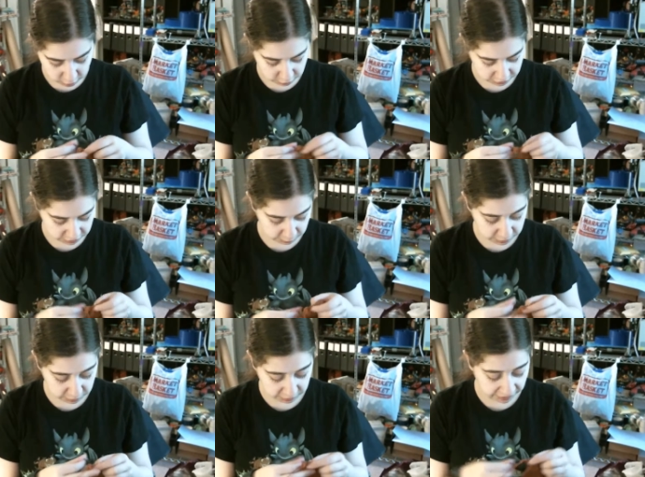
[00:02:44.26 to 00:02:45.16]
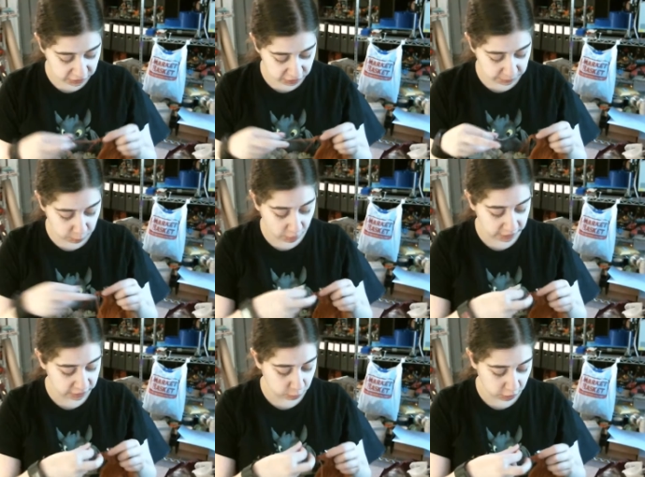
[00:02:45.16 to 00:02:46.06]
what's coming? So I've actually been
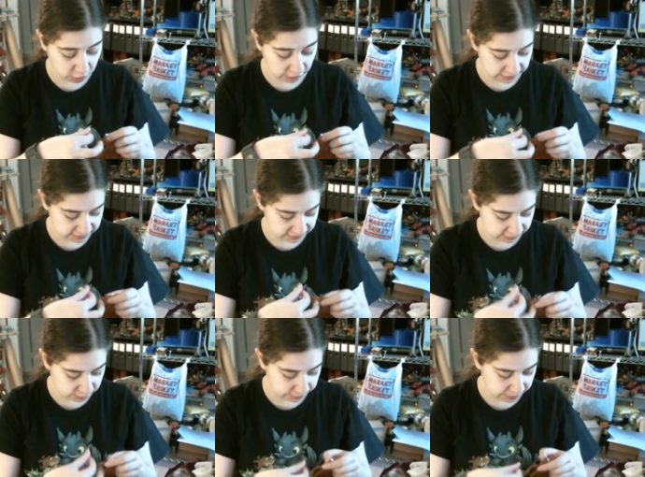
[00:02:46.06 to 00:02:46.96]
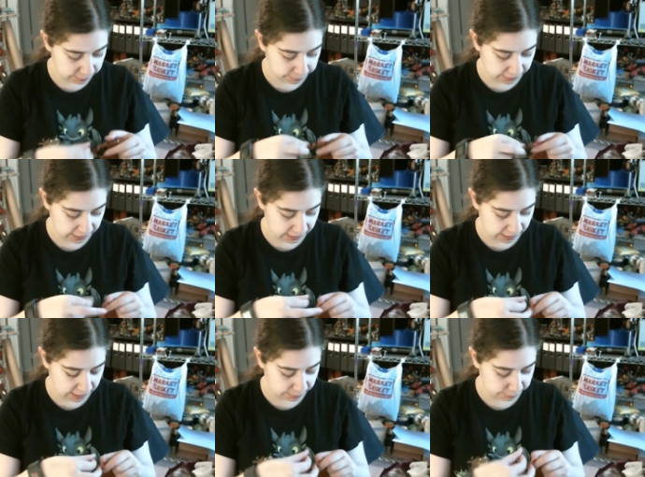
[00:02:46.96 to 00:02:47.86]
wanting to work on this a little bit, but,
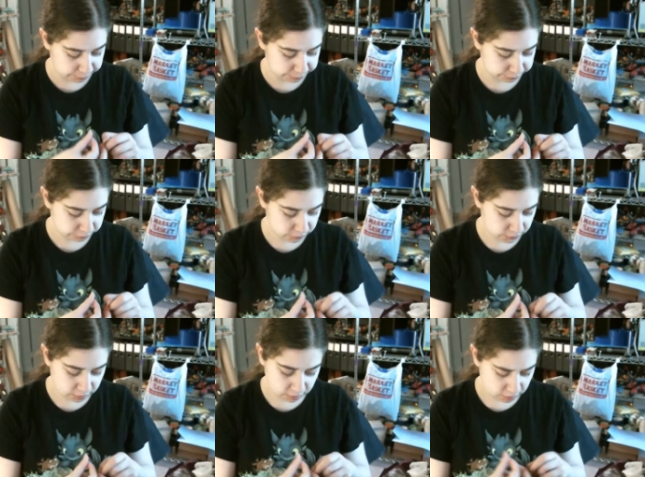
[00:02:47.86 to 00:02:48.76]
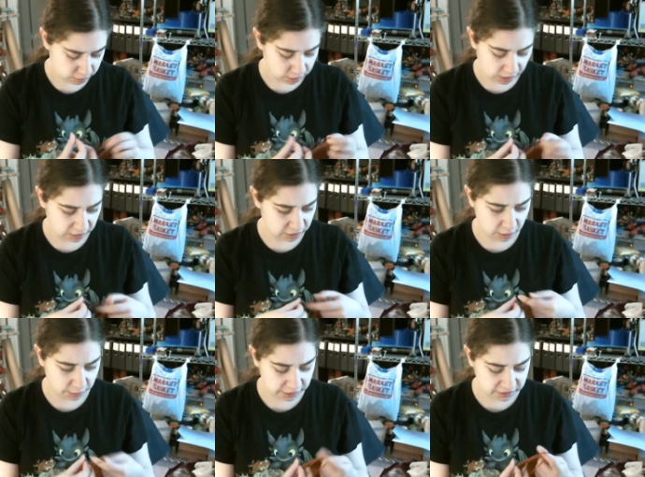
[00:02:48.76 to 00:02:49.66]
I don't
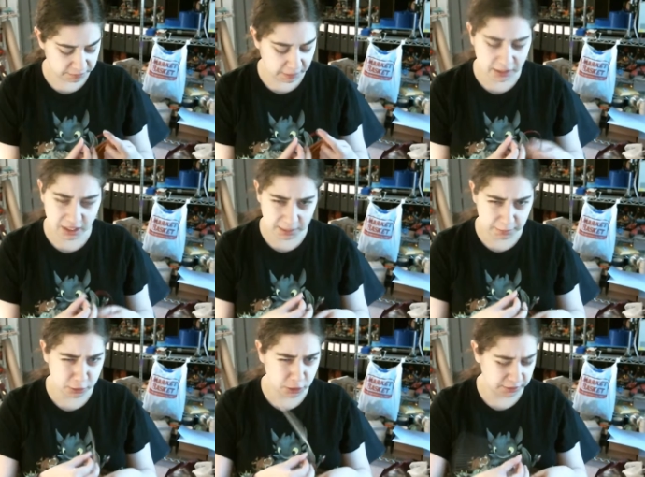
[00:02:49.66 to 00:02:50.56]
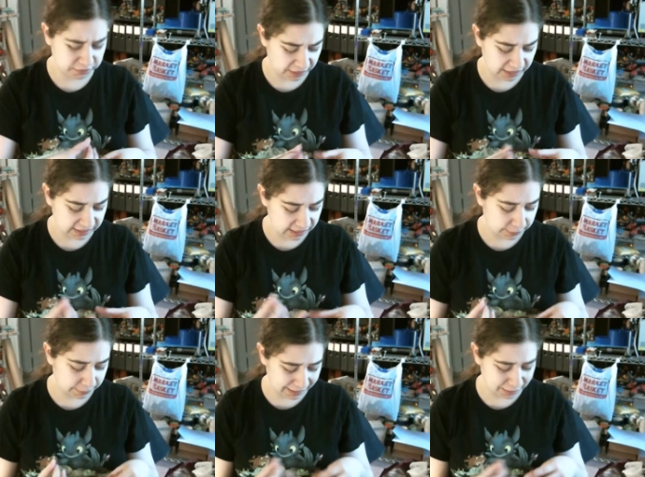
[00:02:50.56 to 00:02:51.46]
know. It's, my knitting mojo is finally
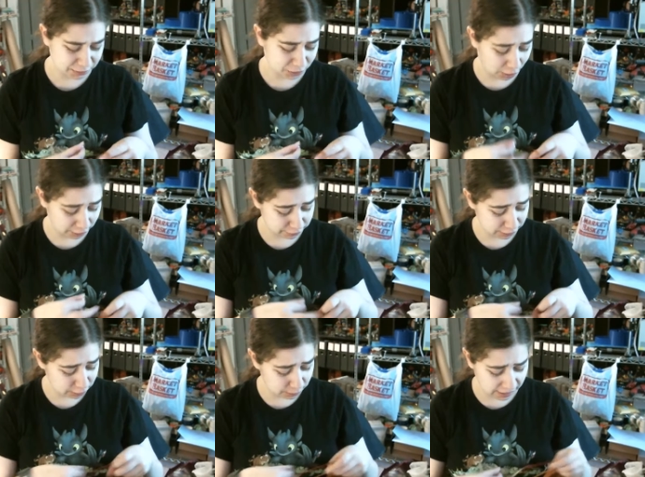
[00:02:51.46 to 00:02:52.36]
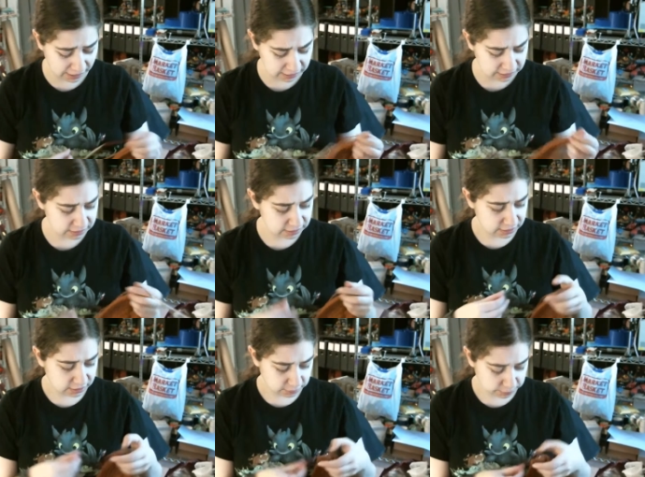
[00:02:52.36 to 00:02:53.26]
coming back. It was gone for a little while.
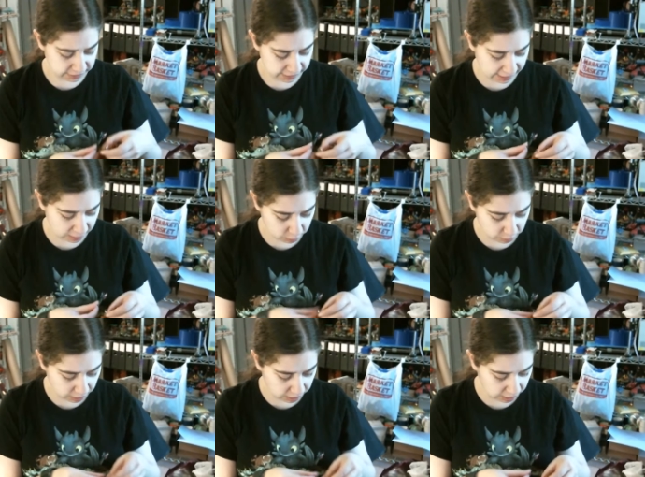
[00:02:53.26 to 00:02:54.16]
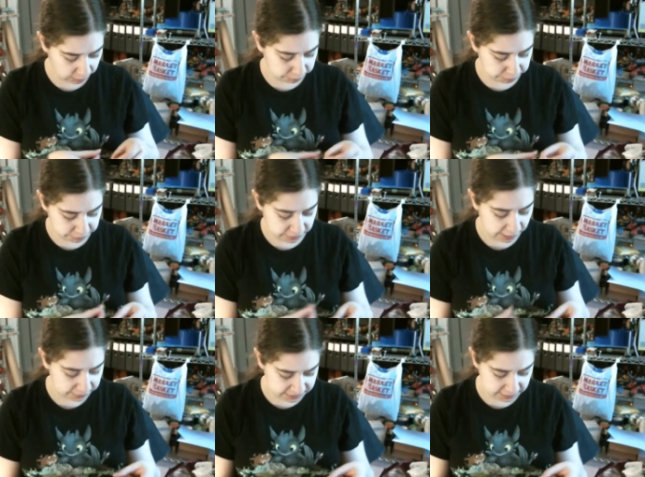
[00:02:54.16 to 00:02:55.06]
But now,
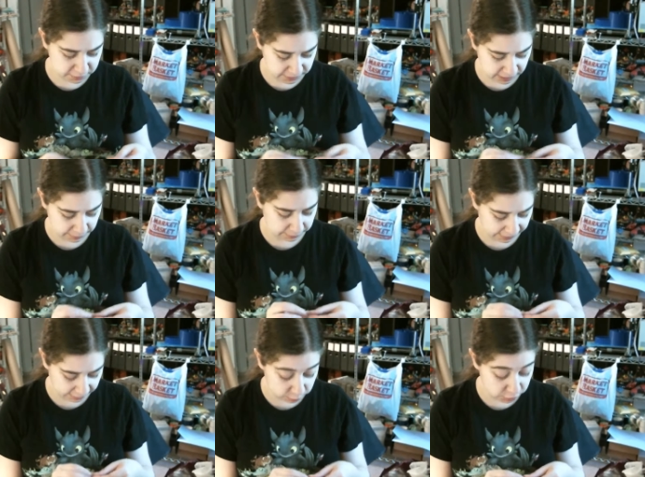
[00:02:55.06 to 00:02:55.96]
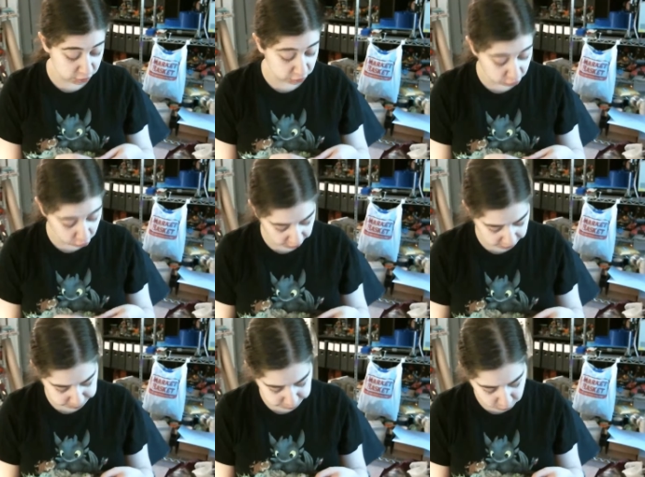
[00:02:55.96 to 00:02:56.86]
now it seems to be coming back, which is good.
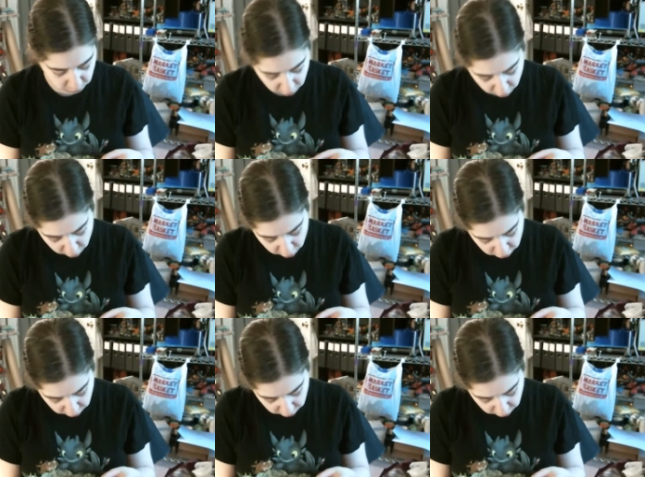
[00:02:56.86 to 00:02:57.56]
So